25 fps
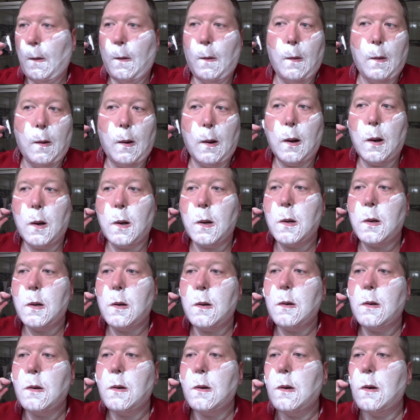Yeah.
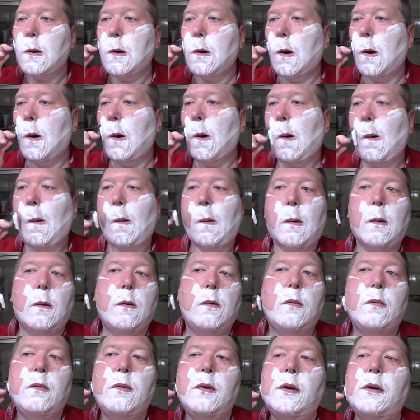
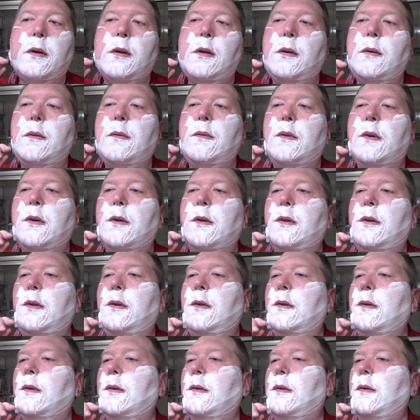Very, very
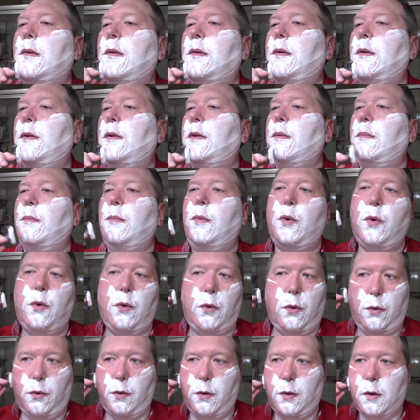
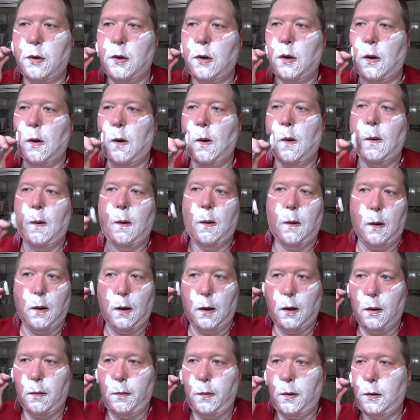smooth.
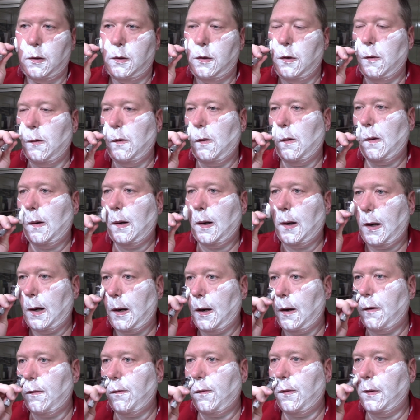I mean,
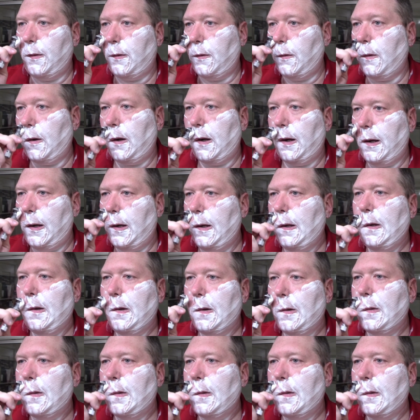2.5 was okay.